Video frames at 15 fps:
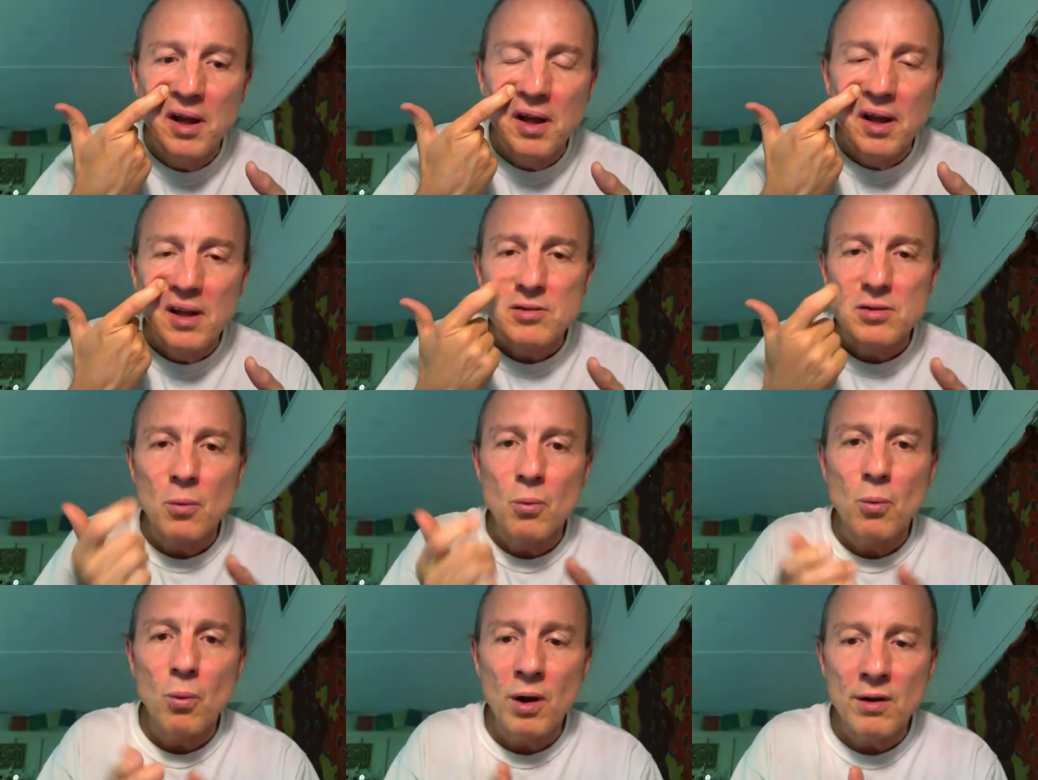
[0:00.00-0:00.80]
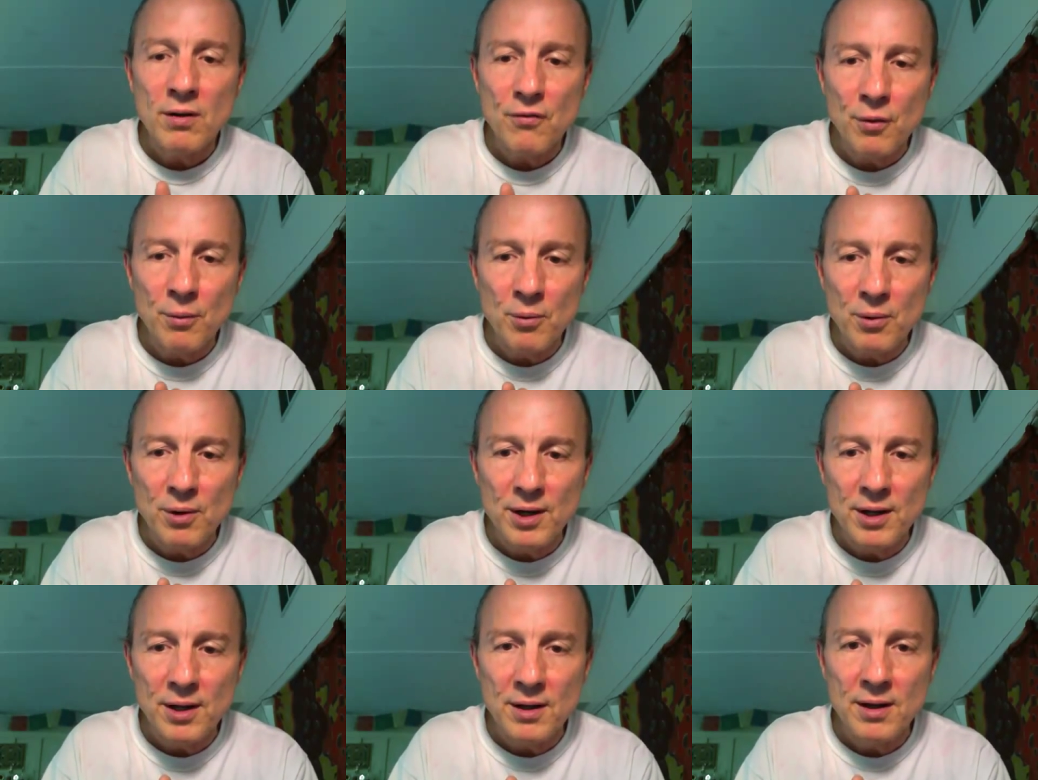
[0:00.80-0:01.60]
It's a wonderful
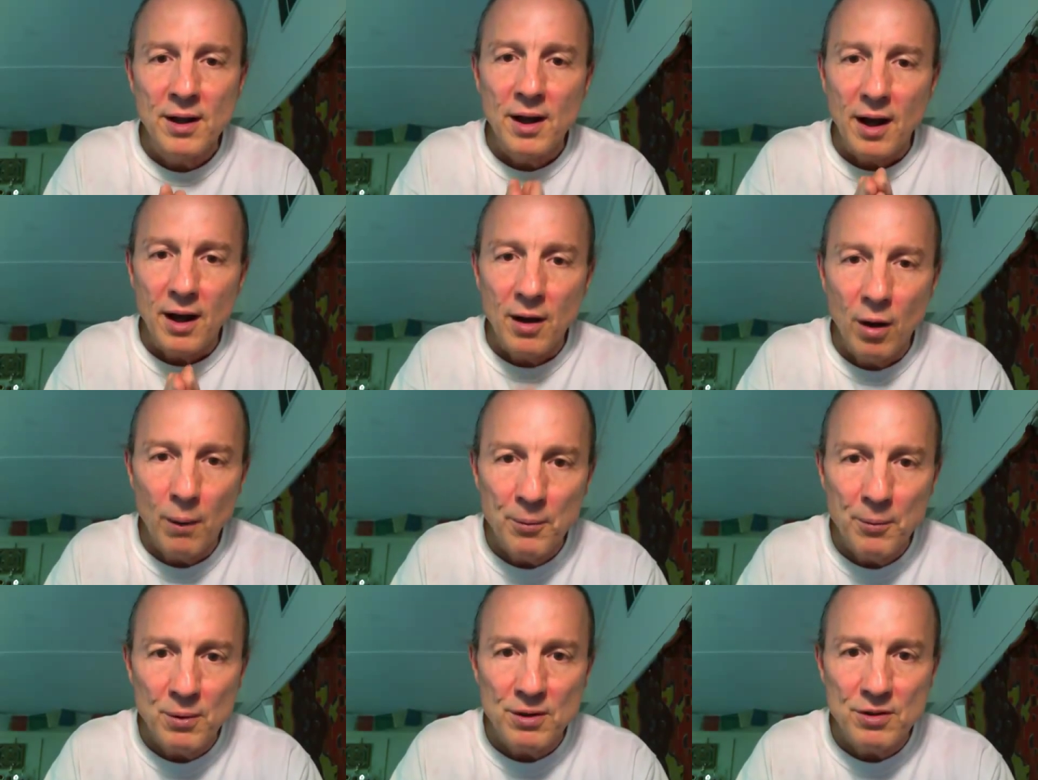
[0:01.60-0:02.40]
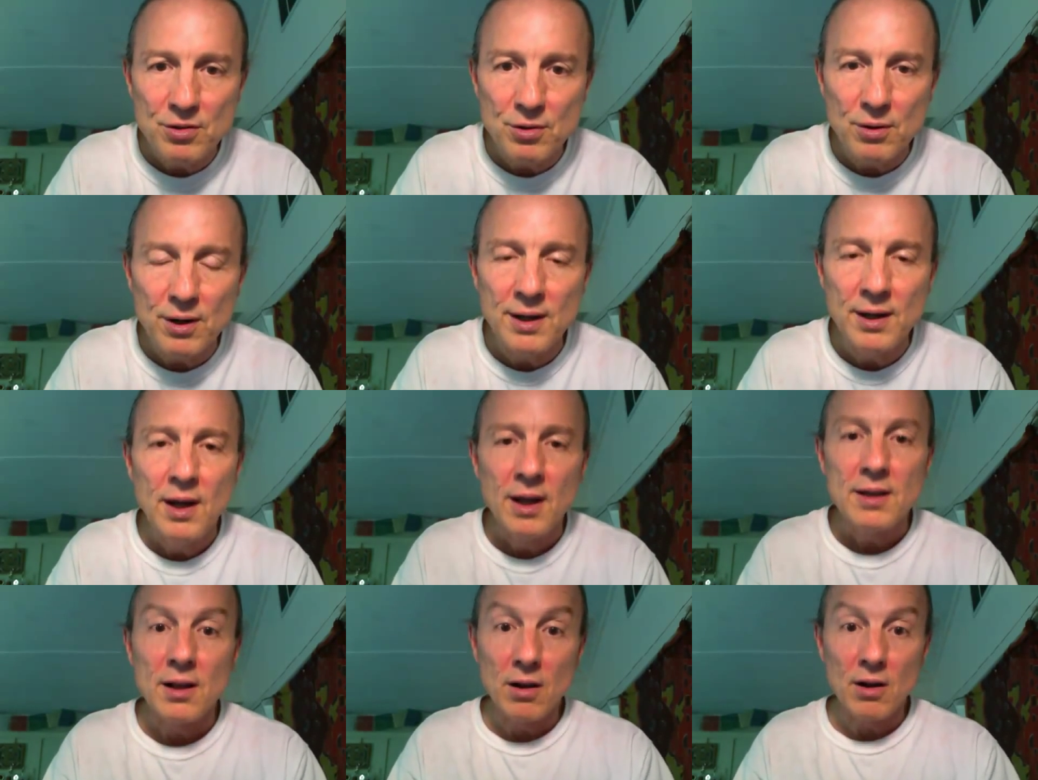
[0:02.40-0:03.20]
meridian. I hope you enjoy
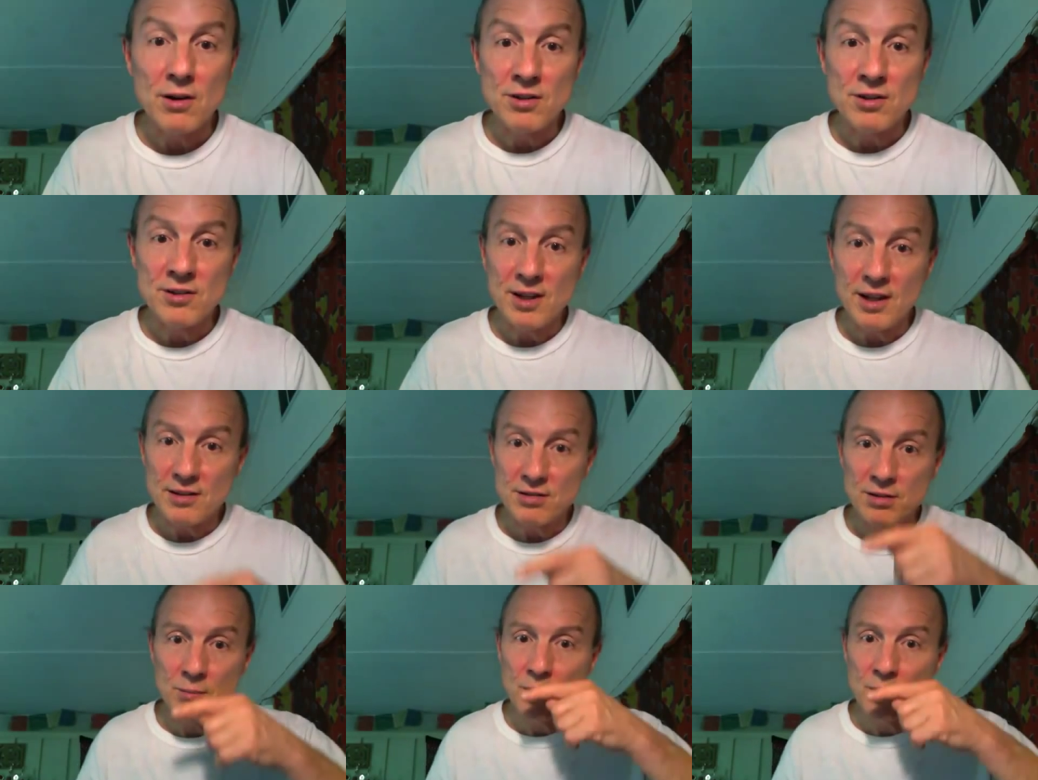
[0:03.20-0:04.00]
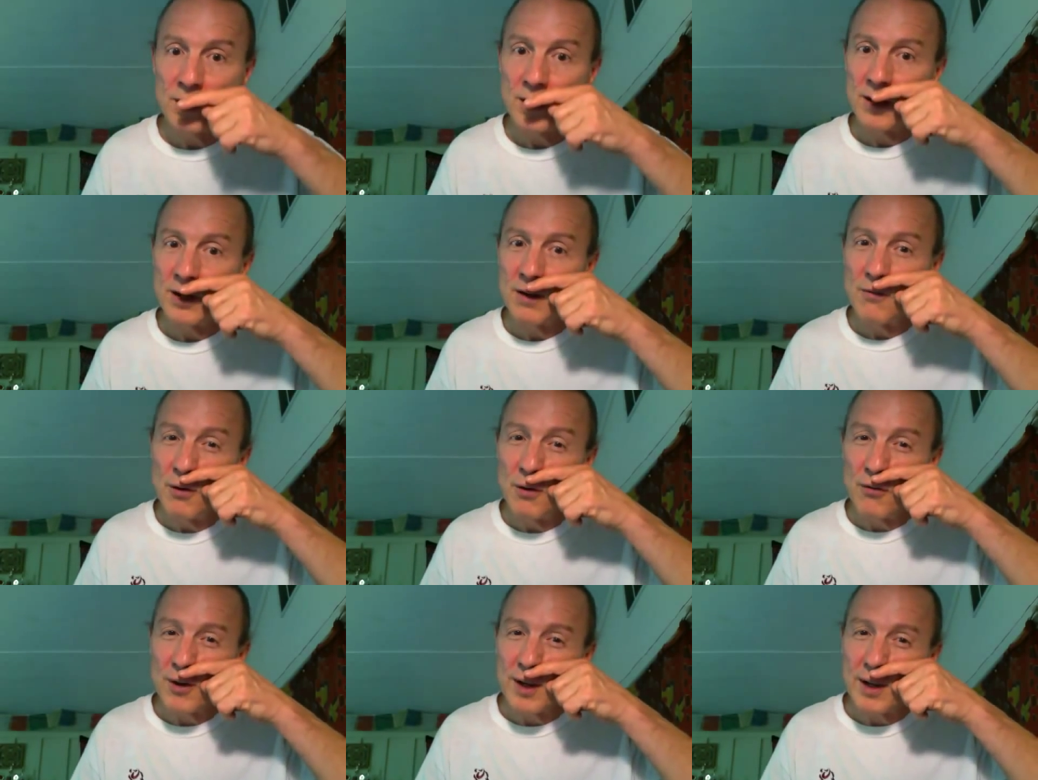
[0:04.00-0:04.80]
the large intestine meridian. And if
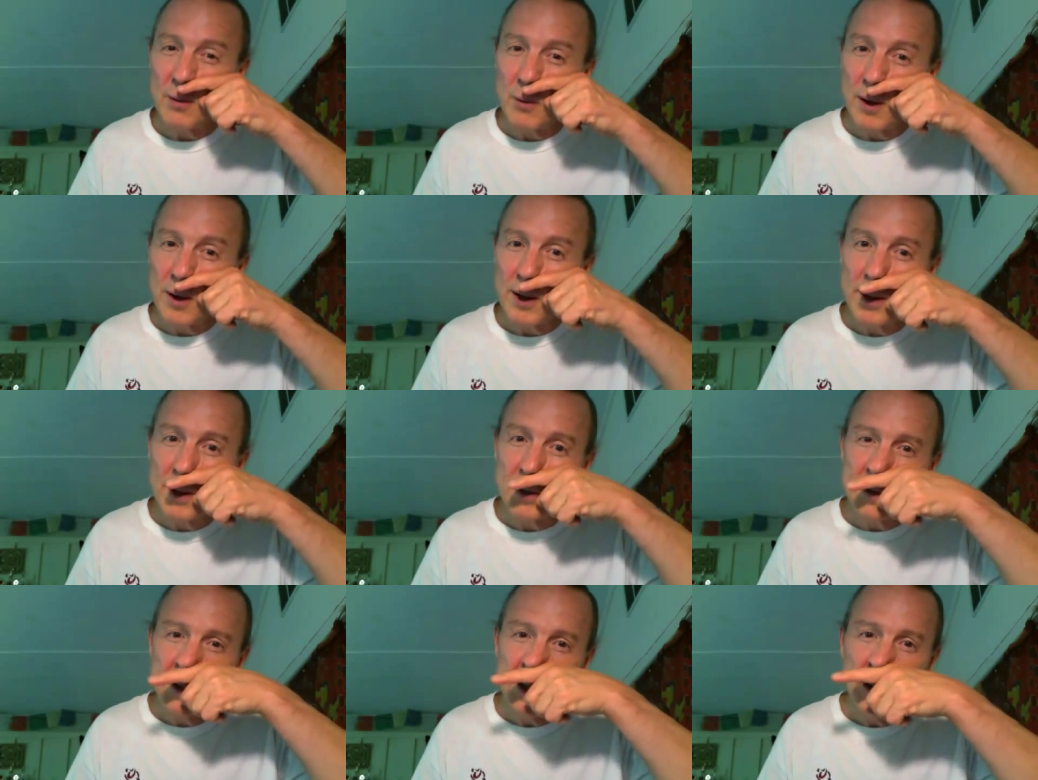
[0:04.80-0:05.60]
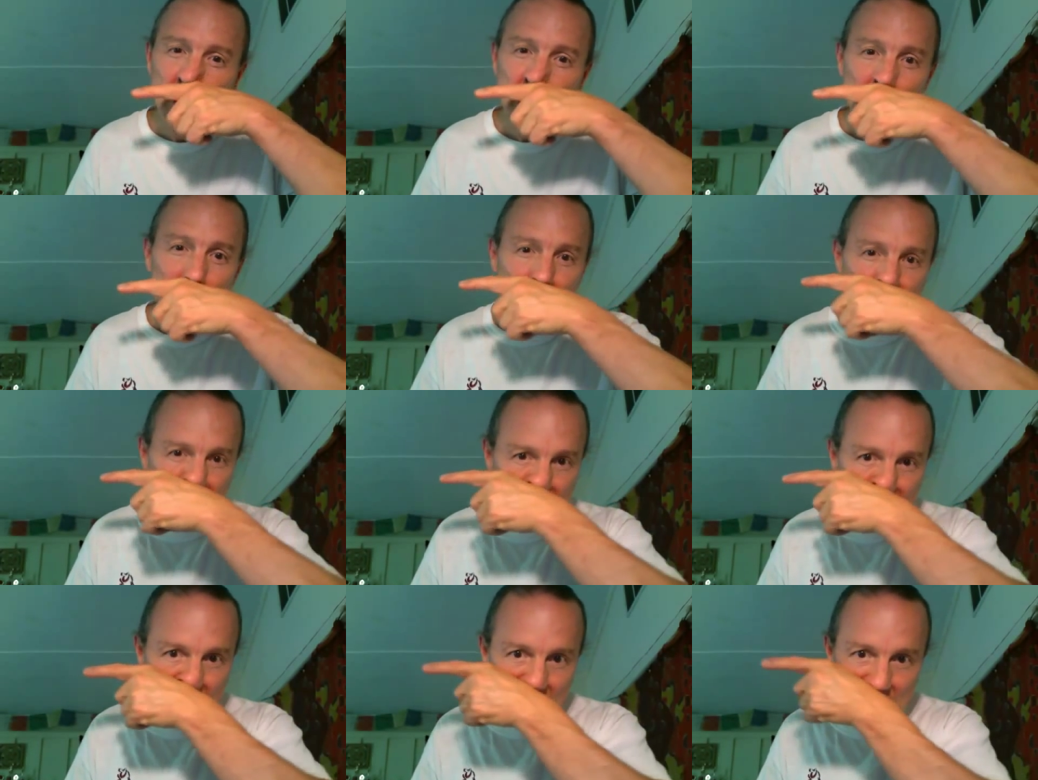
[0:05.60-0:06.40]
you forget where it is,
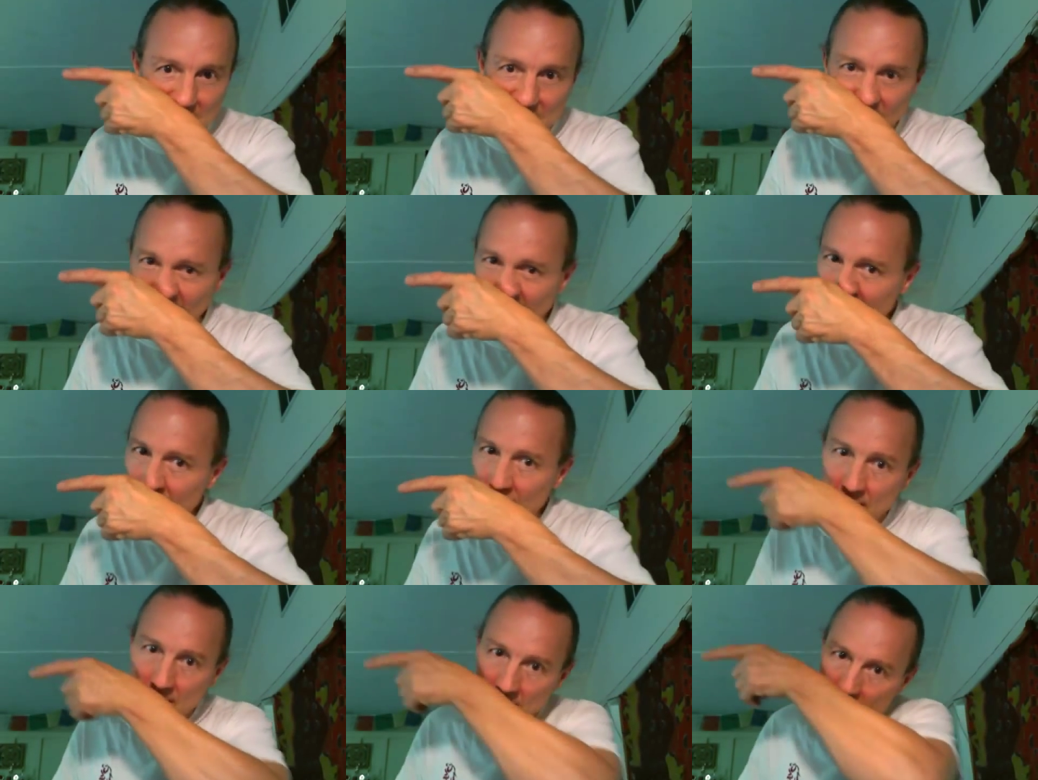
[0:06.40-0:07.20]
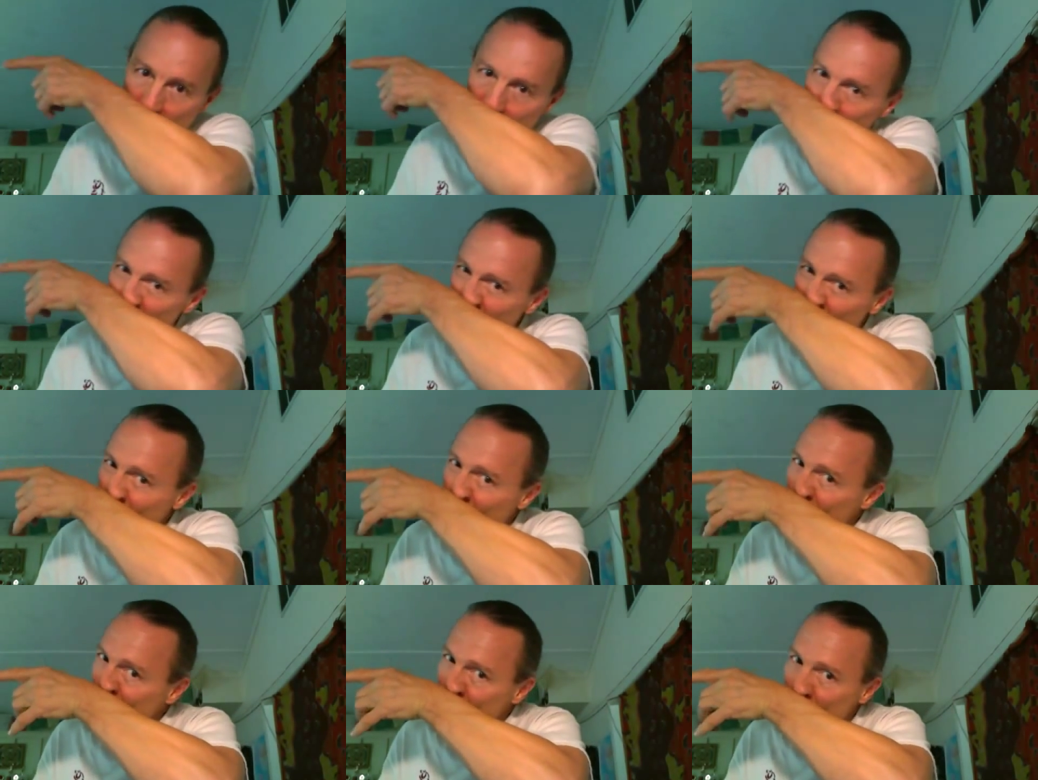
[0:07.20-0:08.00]
just think of
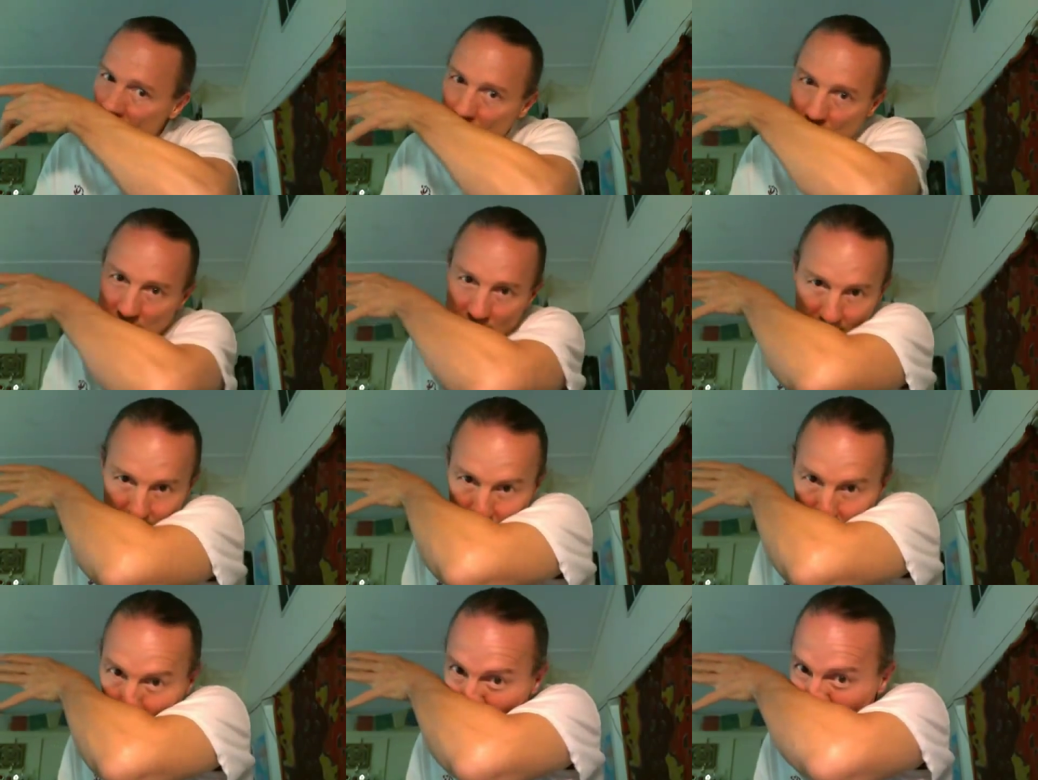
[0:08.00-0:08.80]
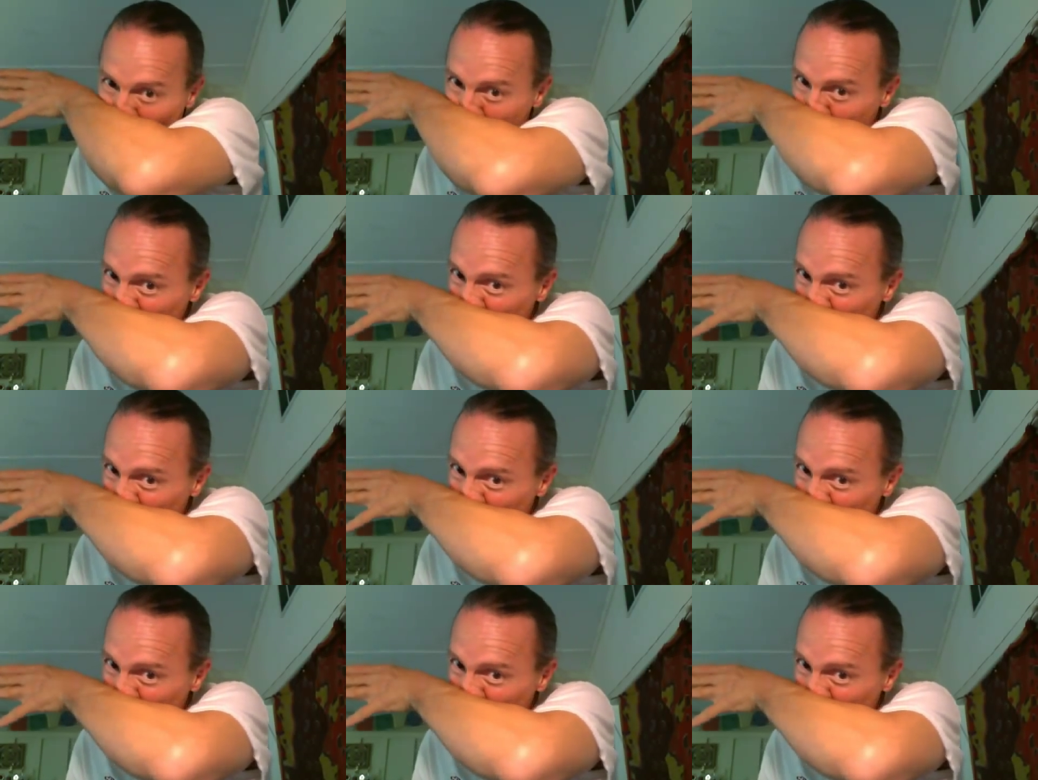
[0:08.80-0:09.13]
when you have to wipe your